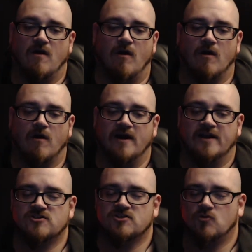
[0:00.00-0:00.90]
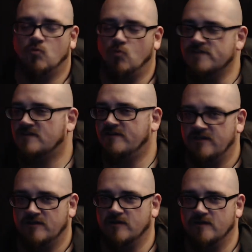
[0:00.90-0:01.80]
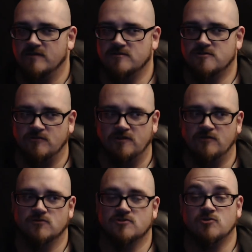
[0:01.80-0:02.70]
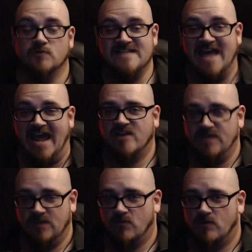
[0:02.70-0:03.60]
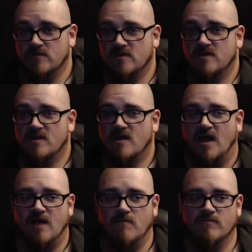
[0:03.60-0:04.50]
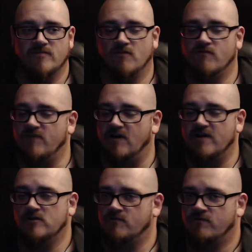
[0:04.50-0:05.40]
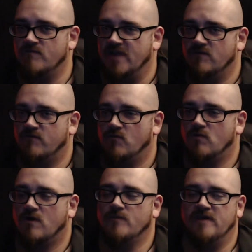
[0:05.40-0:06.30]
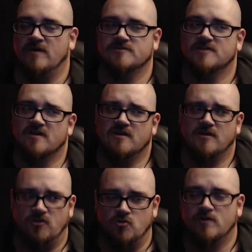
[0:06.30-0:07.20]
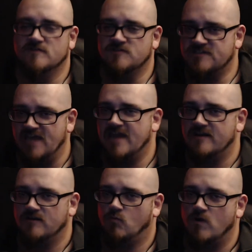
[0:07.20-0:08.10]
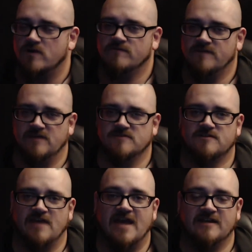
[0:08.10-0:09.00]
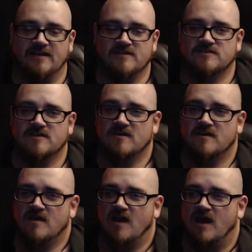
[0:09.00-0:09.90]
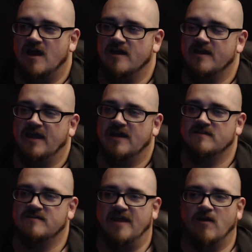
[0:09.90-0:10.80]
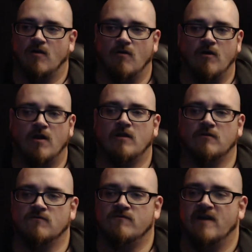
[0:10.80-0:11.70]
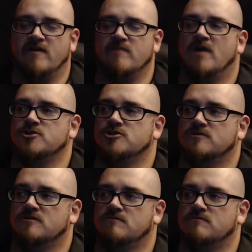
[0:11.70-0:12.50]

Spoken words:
are exquisitely good to use to attack people. They're very good for baneful work because you can send one of these entities, and they are all very much,